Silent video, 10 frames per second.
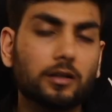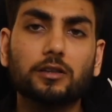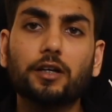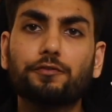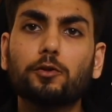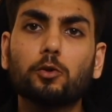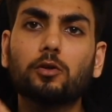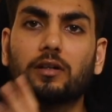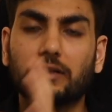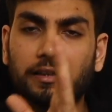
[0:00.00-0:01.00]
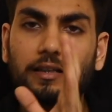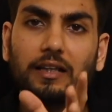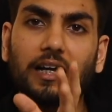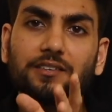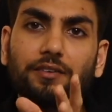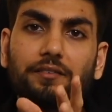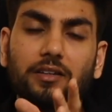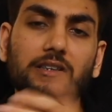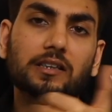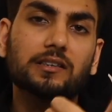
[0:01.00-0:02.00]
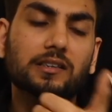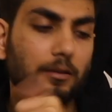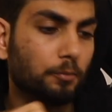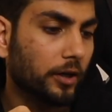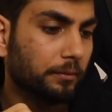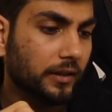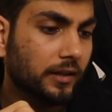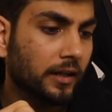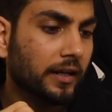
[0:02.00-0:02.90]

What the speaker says: Now, if you look in the last 5 years since his appointment,